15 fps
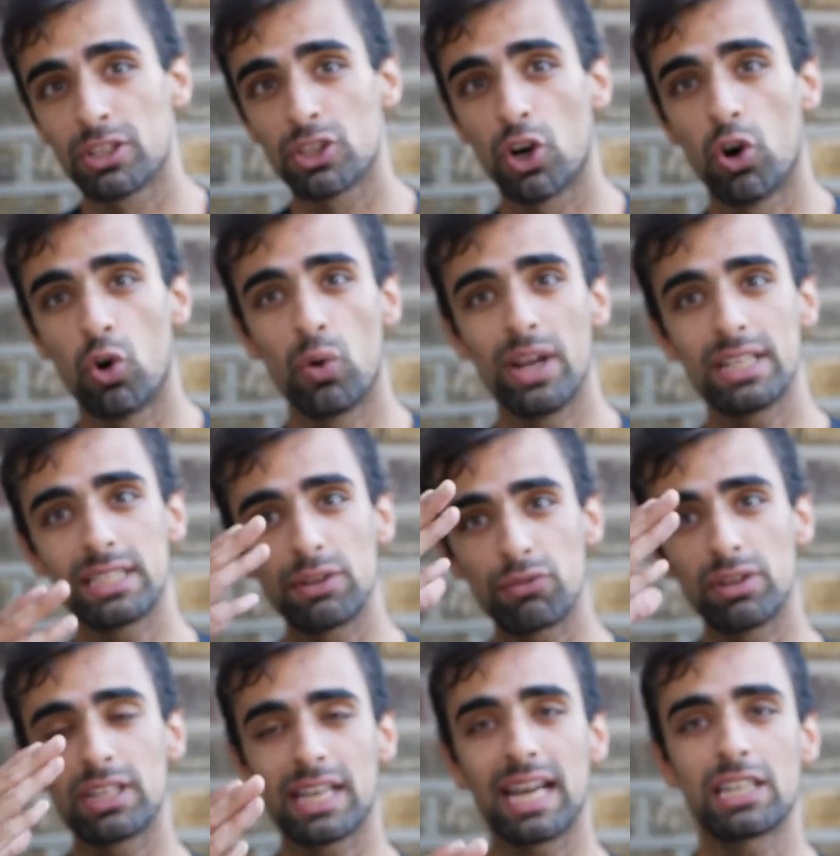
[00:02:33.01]
So it's
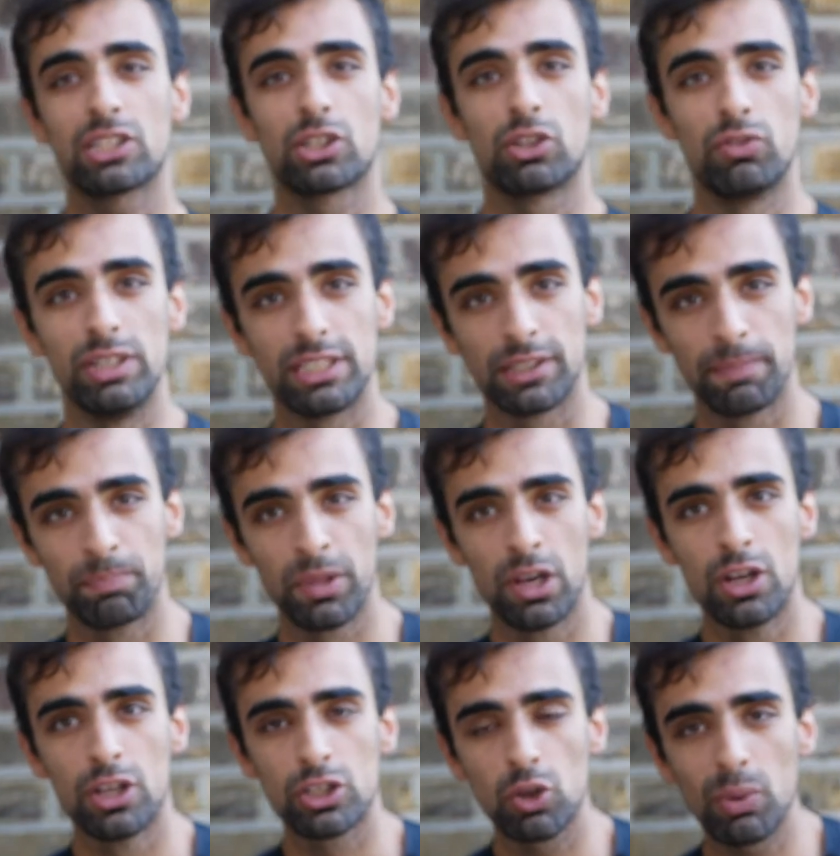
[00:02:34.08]
different categories.
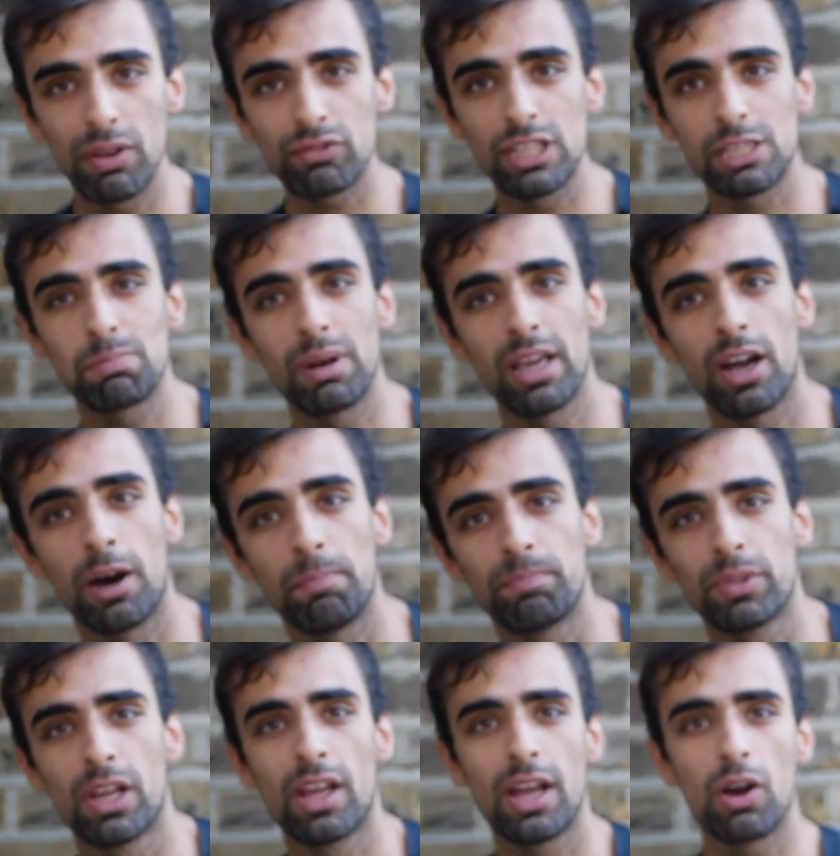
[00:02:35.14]
So we have to split up.
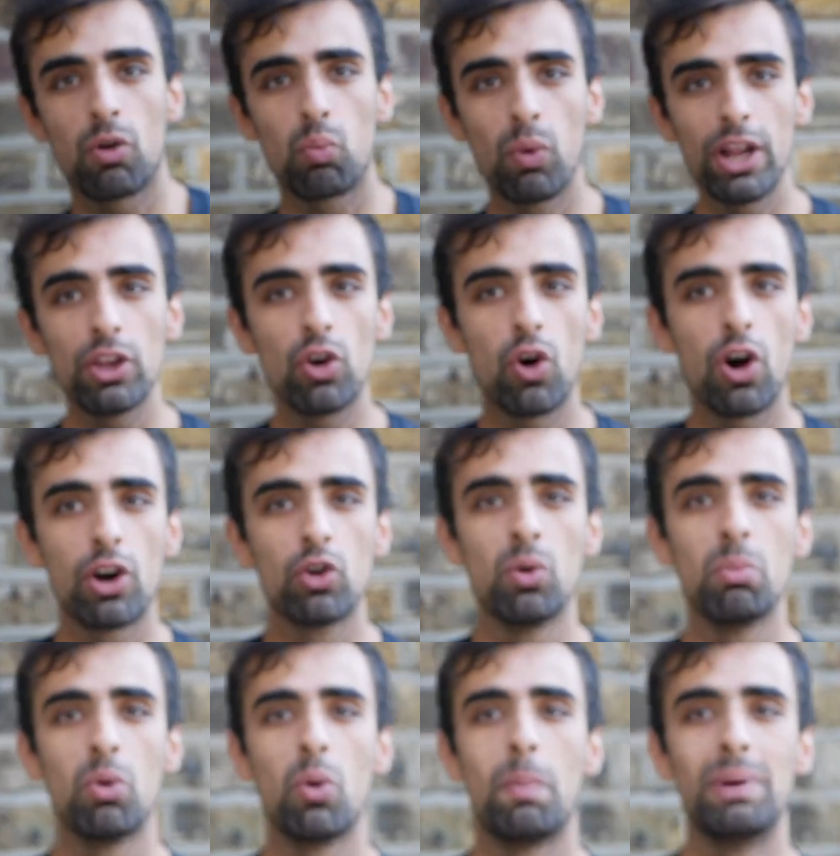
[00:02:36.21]
When you're a
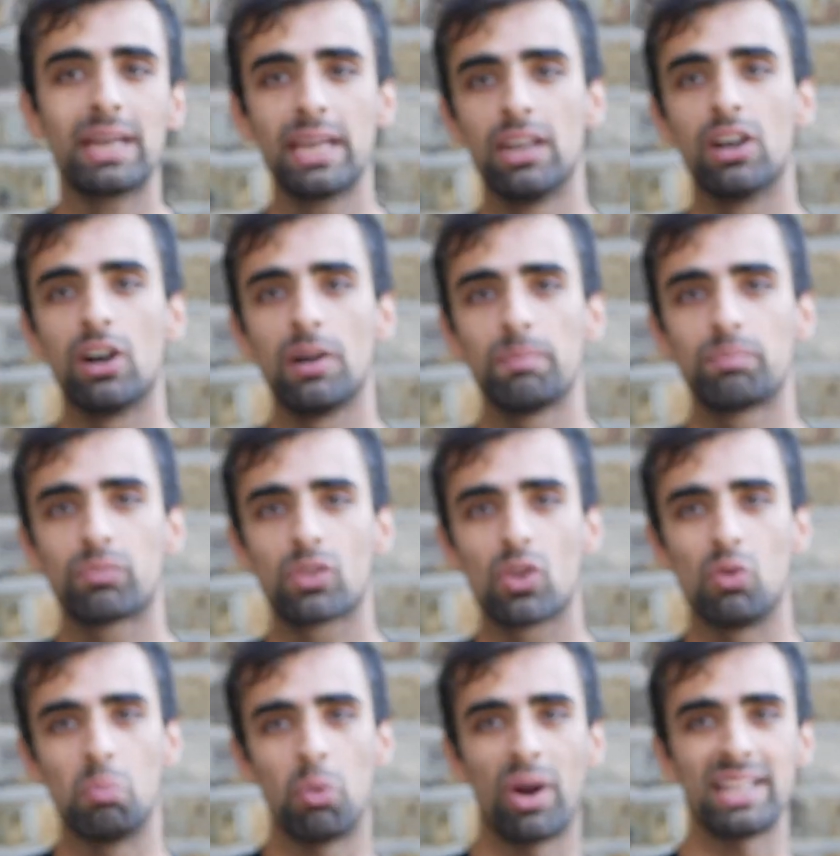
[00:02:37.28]
normal beginner,
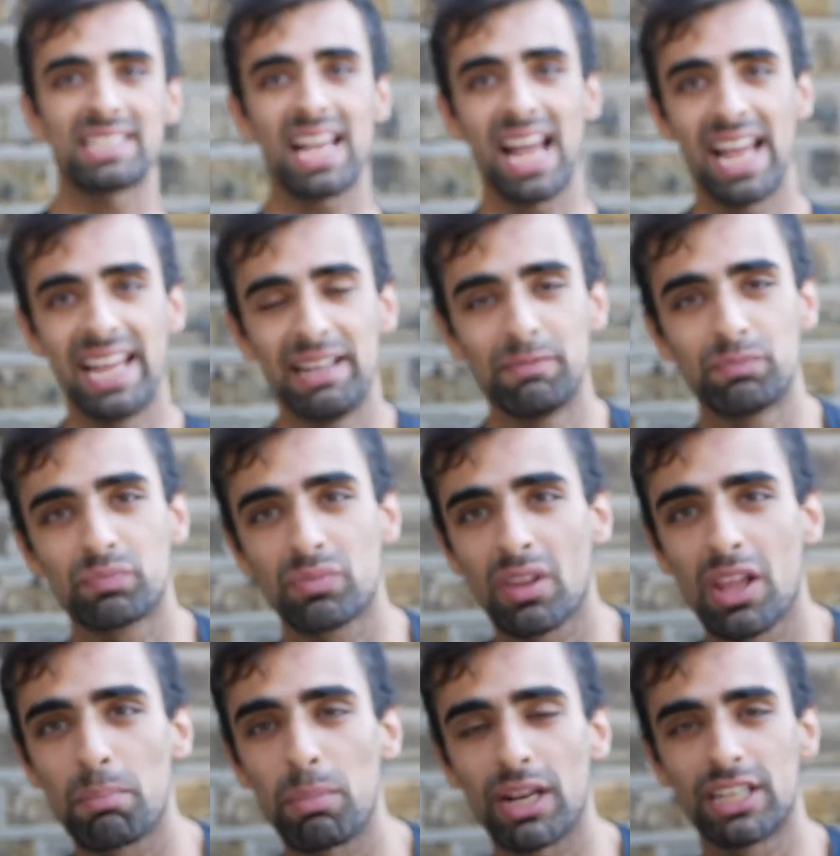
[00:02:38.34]
a Muay Thai
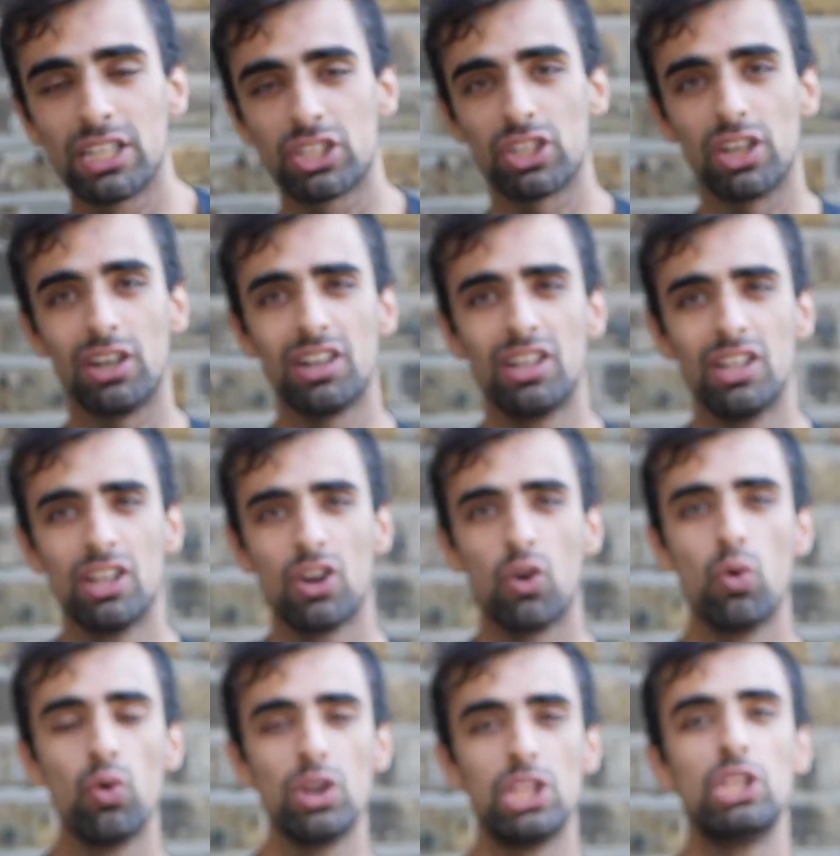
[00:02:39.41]
practitioner,
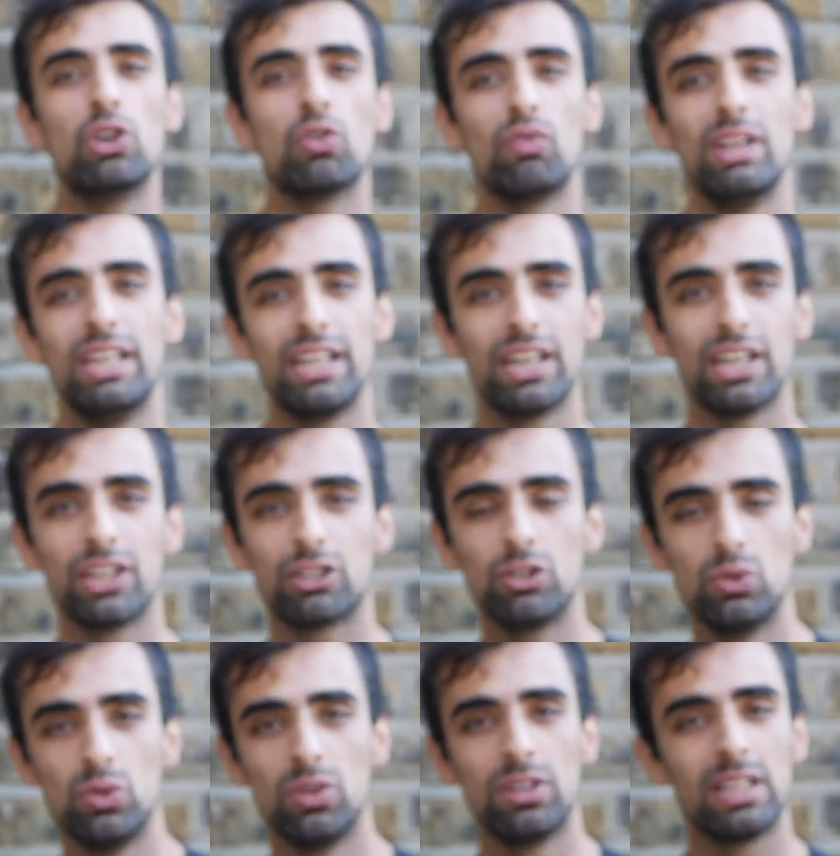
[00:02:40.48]
all you're really gonna
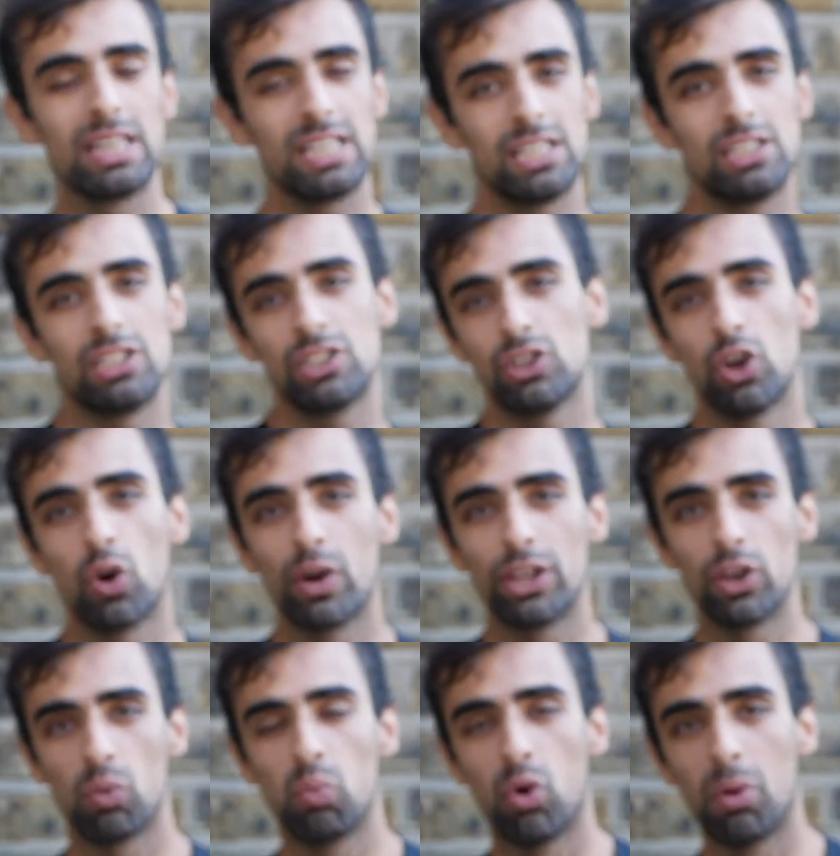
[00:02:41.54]
do is,
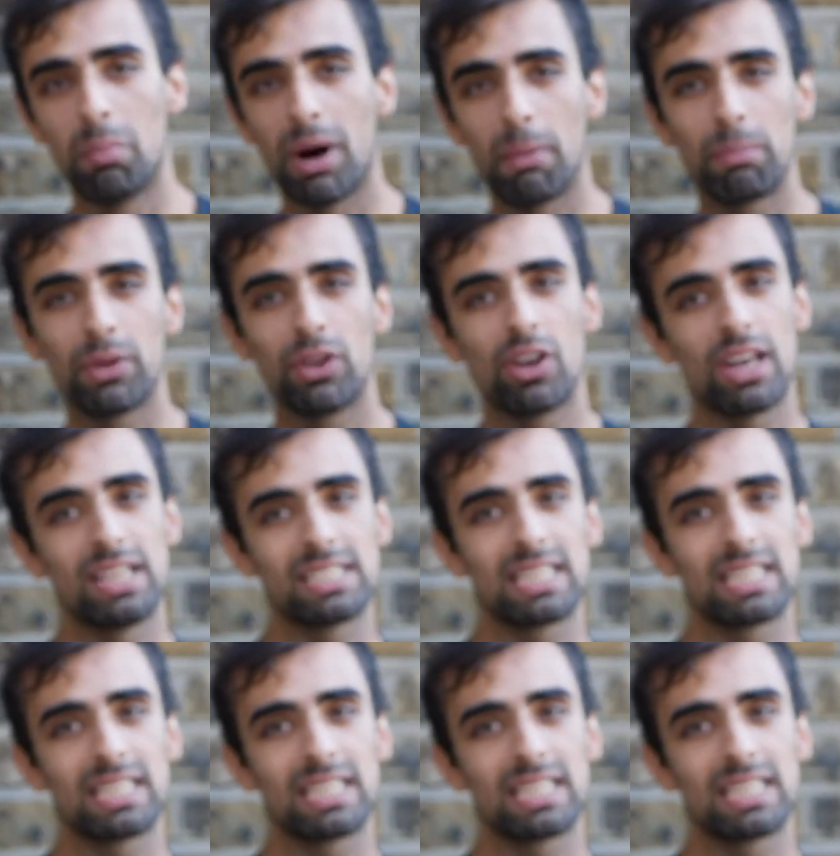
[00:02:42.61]
in your warm-up, you're gonna